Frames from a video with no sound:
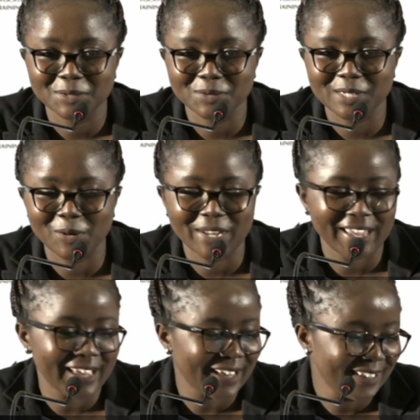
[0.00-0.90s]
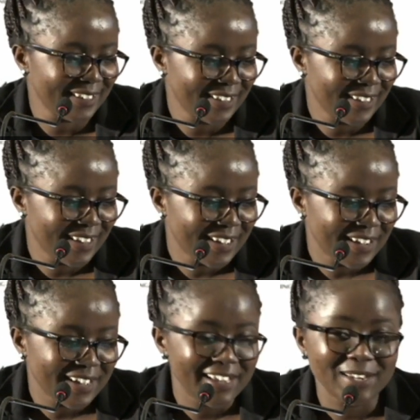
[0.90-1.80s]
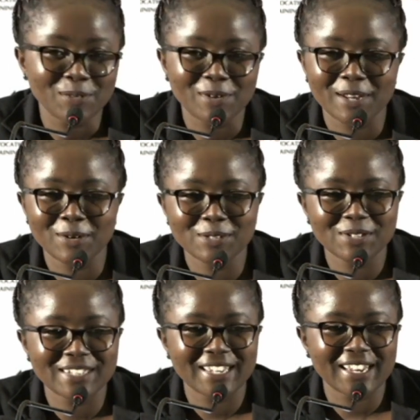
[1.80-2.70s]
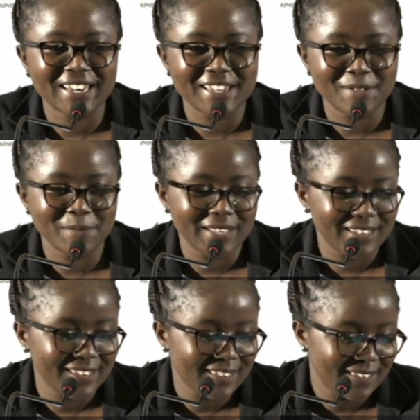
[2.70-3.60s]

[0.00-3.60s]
Tutaongea. And you can also send an email.